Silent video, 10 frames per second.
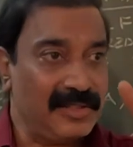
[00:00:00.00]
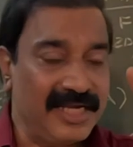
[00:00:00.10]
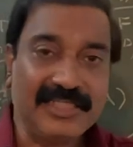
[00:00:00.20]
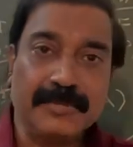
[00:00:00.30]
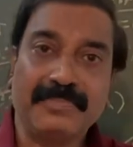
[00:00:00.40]

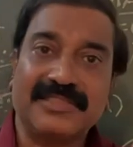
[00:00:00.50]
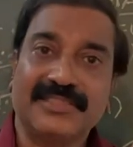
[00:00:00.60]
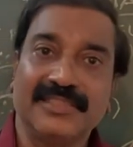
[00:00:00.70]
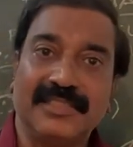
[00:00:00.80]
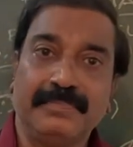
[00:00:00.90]

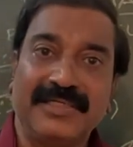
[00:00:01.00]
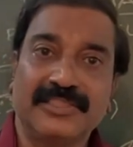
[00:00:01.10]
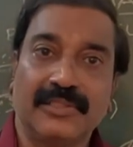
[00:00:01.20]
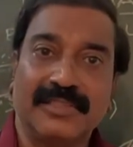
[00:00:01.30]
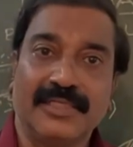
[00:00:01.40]
80%
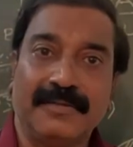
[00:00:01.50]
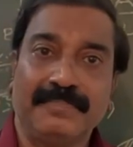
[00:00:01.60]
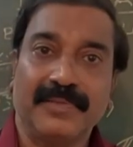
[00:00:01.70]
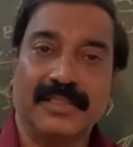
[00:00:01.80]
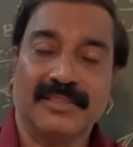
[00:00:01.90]
depends on the
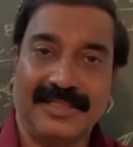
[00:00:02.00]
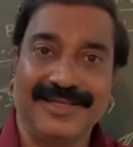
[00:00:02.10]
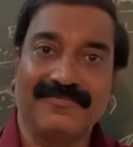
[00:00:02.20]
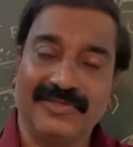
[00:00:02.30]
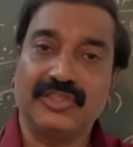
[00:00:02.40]

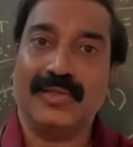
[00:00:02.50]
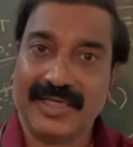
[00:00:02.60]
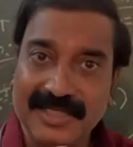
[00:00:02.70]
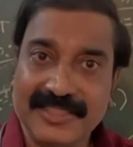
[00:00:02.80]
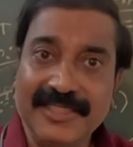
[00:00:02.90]
thing which you are
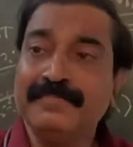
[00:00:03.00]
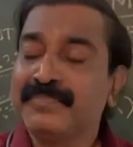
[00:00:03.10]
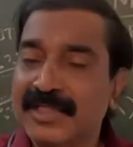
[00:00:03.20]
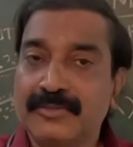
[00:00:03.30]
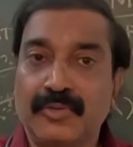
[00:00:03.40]
eating.
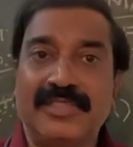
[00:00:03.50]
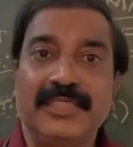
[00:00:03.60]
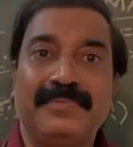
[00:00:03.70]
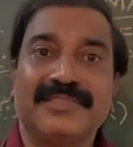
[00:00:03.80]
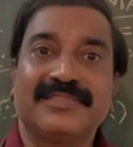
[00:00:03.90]

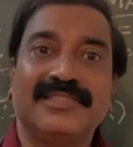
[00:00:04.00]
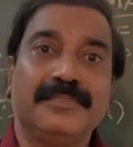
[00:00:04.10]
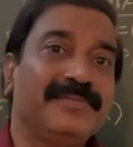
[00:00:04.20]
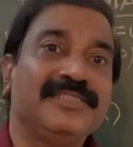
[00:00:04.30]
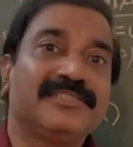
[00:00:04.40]
20%
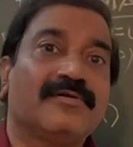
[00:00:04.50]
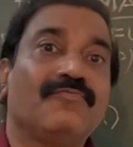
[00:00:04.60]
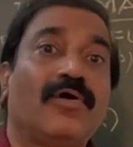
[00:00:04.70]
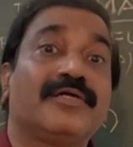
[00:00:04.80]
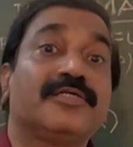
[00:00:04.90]
depends on
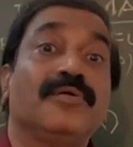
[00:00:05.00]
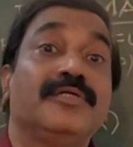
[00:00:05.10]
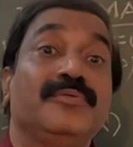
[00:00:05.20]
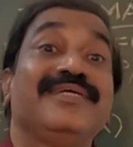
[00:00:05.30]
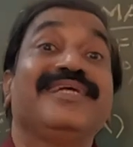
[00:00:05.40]
what you are
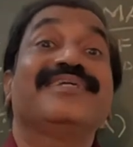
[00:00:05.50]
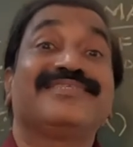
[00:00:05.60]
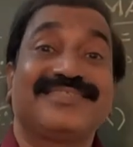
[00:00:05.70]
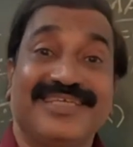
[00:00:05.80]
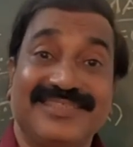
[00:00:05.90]
doing,
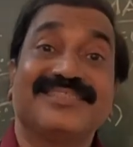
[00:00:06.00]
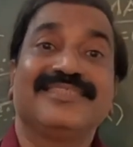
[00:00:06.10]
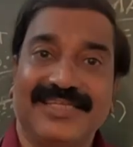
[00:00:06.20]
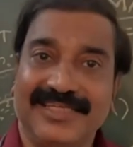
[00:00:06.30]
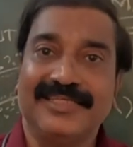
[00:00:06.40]
exercise
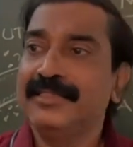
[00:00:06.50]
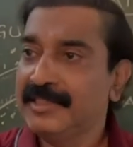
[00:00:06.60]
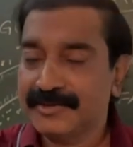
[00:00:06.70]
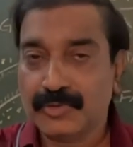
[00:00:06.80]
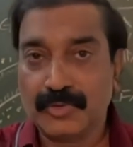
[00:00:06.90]
daily.
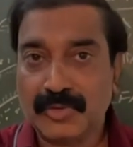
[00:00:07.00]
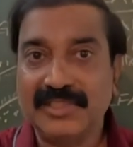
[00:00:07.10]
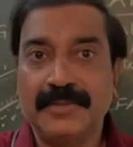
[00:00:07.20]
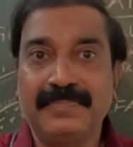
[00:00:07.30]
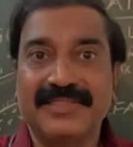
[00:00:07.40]
So
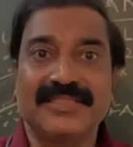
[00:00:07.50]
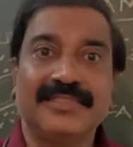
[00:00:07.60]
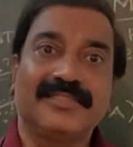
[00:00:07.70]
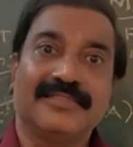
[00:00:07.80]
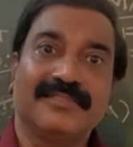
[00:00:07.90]

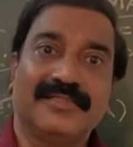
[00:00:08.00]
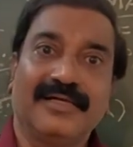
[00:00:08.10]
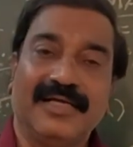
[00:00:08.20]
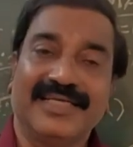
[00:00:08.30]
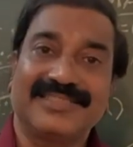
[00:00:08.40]
20%
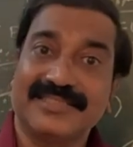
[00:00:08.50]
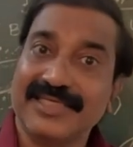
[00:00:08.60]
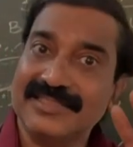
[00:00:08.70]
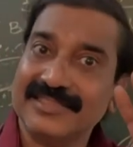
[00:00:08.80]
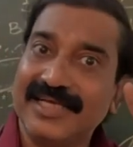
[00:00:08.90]

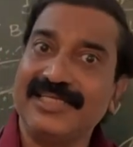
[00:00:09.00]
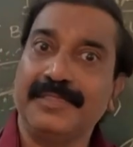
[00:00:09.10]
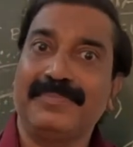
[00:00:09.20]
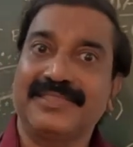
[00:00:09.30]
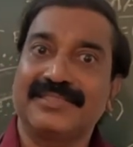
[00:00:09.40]
exercise,
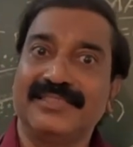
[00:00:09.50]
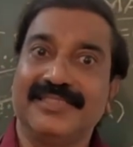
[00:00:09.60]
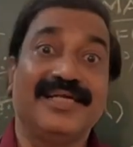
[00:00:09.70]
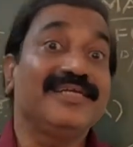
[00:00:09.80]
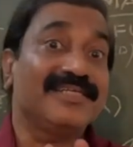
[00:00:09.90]
80%
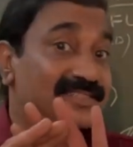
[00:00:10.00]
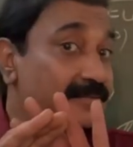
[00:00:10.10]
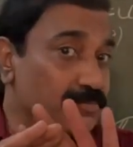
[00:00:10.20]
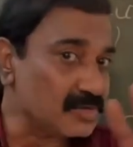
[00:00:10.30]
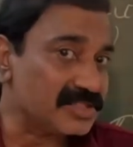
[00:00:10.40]
diet is the
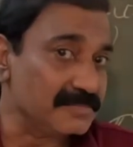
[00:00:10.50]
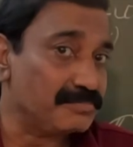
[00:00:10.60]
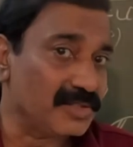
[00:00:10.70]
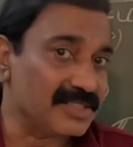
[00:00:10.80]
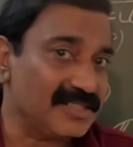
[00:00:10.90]
most
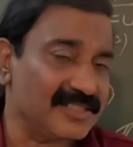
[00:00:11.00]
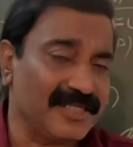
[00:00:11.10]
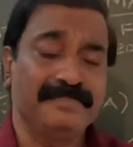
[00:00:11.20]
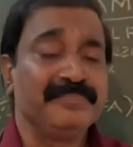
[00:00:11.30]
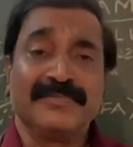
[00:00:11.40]
important
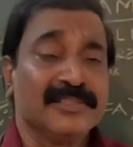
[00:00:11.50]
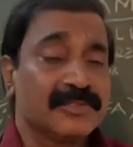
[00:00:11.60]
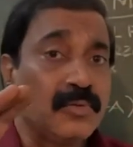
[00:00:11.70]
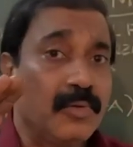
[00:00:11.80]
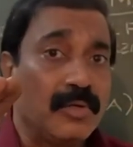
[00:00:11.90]
thing.
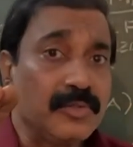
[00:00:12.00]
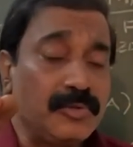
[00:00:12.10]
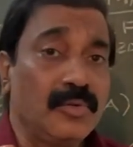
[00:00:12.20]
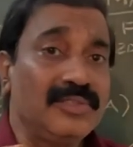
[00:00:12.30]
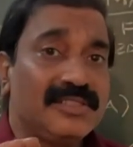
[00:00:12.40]
So
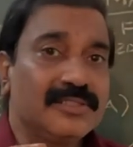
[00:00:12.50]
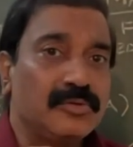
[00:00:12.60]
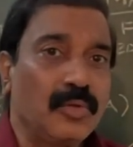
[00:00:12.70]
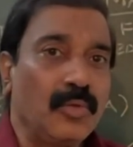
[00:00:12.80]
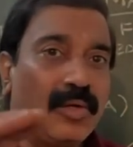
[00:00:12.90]
don't
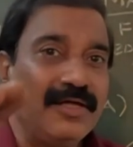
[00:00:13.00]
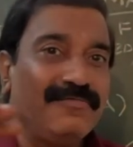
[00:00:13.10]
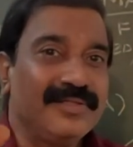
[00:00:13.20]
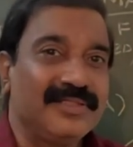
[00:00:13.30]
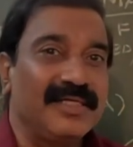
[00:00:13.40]
throw
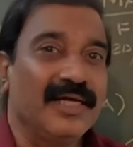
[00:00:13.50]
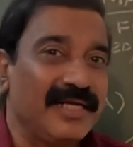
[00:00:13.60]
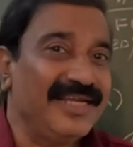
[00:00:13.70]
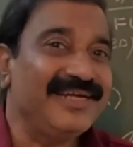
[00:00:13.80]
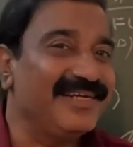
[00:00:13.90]
everything on
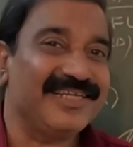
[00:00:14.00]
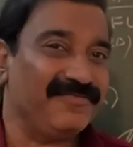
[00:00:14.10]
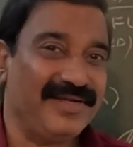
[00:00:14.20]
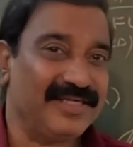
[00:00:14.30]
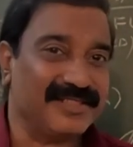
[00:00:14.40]
hereditary
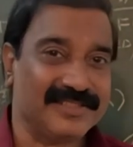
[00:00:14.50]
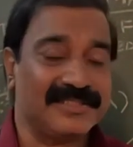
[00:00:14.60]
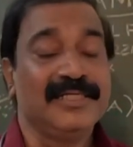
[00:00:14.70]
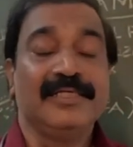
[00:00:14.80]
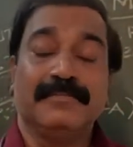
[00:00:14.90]

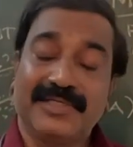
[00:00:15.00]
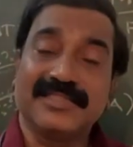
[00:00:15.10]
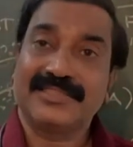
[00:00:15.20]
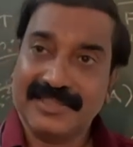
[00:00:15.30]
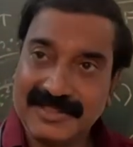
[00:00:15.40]
factors,
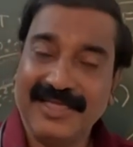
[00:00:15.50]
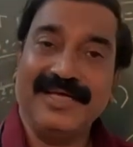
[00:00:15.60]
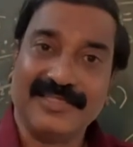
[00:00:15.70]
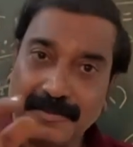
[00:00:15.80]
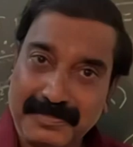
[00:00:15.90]
because
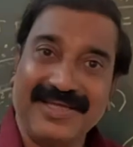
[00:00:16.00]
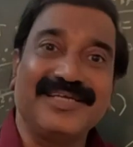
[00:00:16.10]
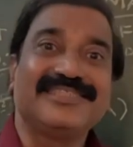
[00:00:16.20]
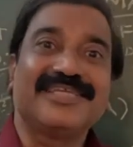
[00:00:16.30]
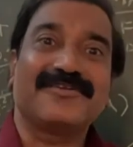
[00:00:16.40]
here the
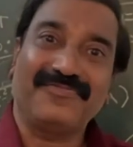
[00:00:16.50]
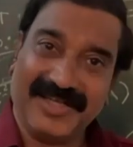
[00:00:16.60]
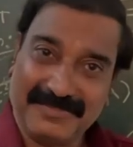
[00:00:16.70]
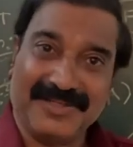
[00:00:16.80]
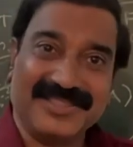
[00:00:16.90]
parents are
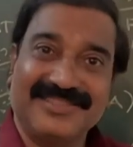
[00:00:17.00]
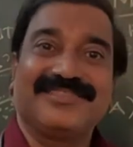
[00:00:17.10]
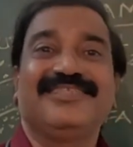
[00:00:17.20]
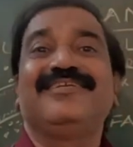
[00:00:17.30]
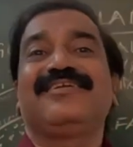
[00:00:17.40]
fine but the
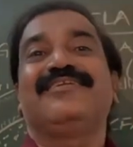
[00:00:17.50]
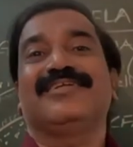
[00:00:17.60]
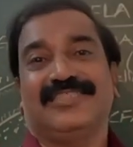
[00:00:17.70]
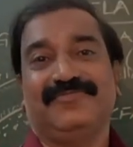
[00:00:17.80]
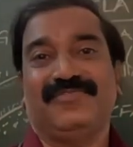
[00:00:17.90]
children are
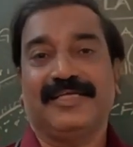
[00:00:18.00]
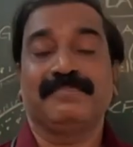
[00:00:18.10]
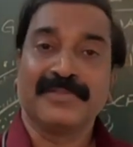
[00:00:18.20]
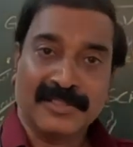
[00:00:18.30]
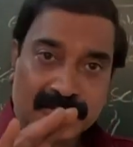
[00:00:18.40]

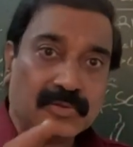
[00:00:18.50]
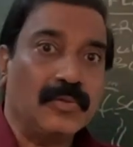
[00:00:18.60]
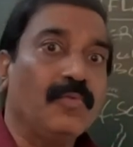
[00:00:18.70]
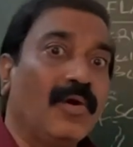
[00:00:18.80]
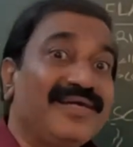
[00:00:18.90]
suffering. So
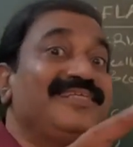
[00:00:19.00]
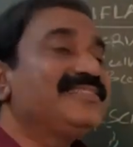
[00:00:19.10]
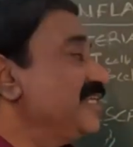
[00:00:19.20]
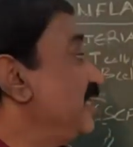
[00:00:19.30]
what is